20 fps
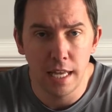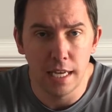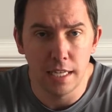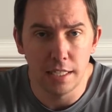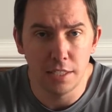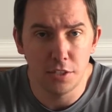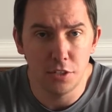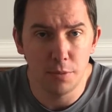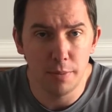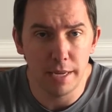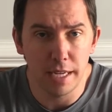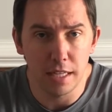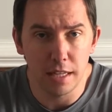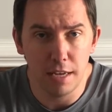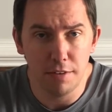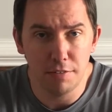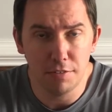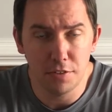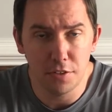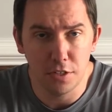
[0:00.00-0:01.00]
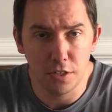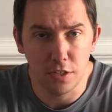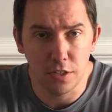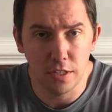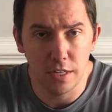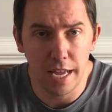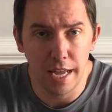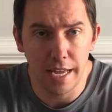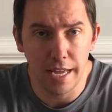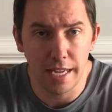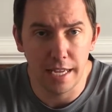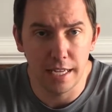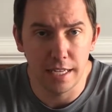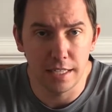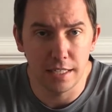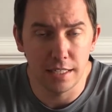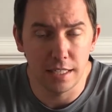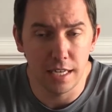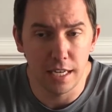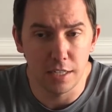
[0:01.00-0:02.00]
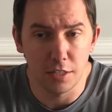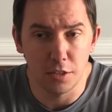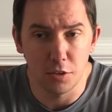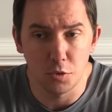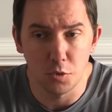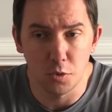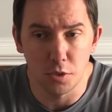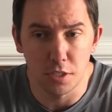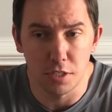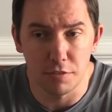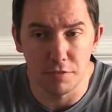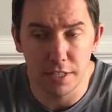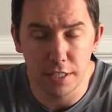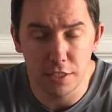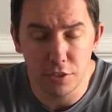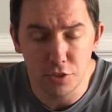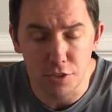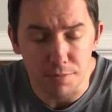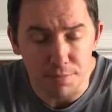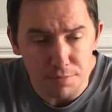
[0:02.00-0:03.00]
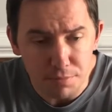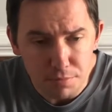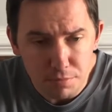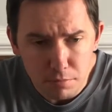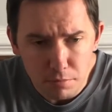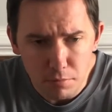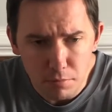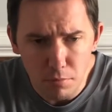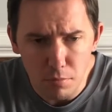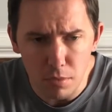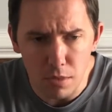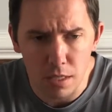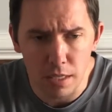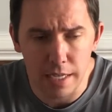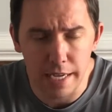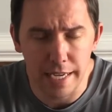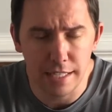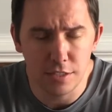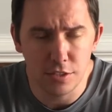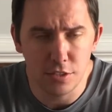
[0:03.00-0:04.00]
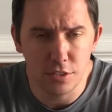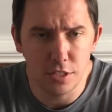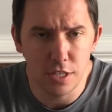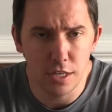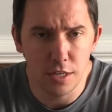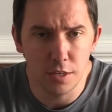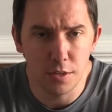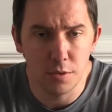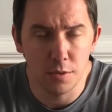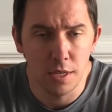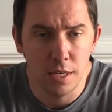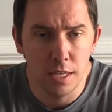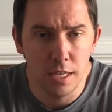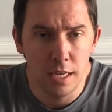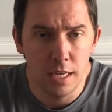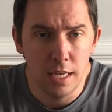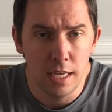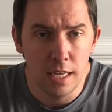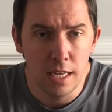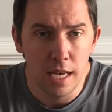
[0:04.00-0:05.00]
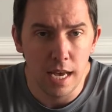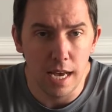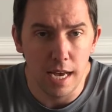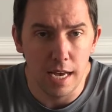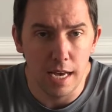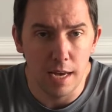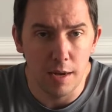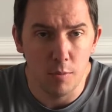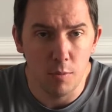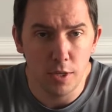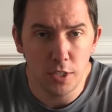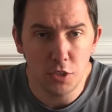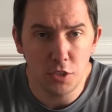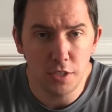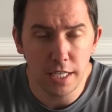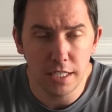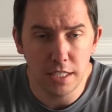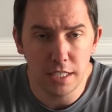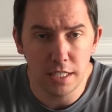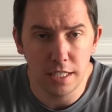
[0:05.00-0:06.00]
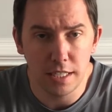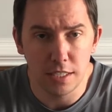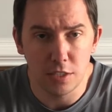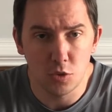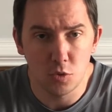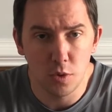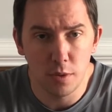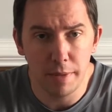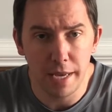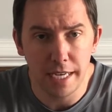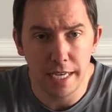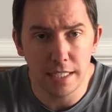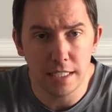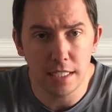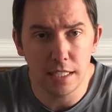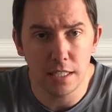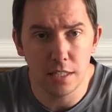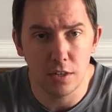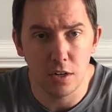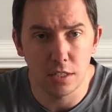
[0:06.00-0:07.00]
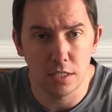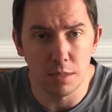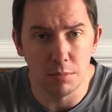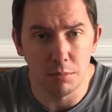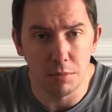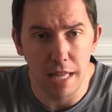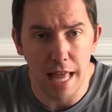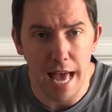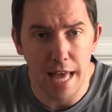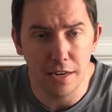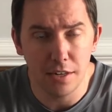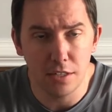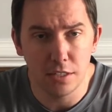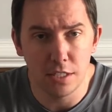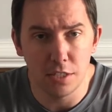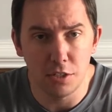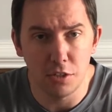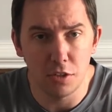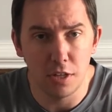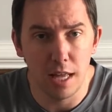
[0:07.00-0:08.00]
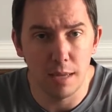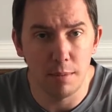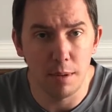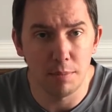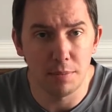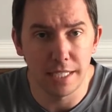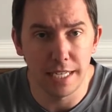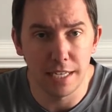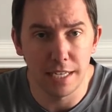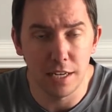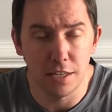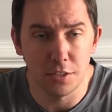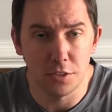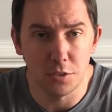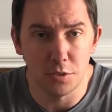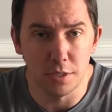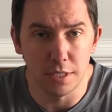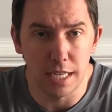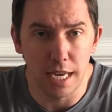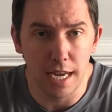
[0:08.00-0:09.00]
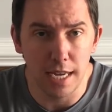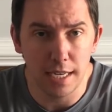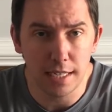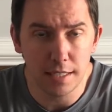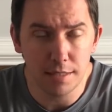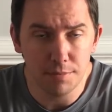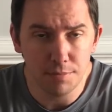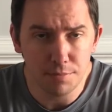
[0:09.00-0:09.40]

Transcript: until you make a left turn and go towards the finish. And so once you get to the swim exit, there are some ladders that you climb up to get onto a dock.